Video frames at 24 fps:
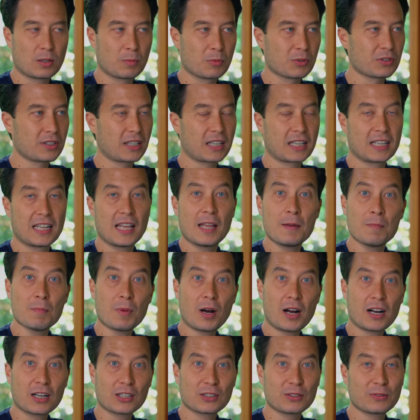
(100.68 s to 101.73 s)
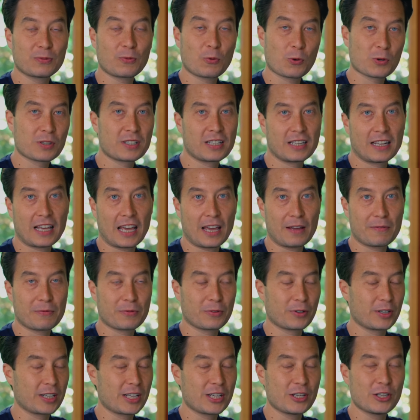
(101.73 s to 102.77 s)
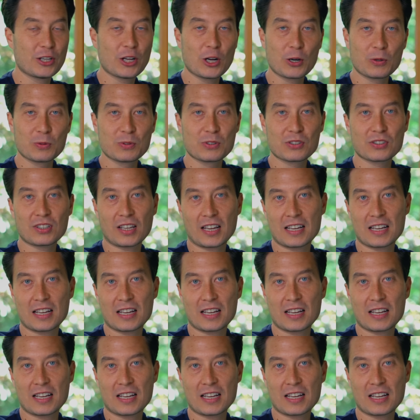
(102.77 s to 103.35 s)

almost like an inbox for today for any notes,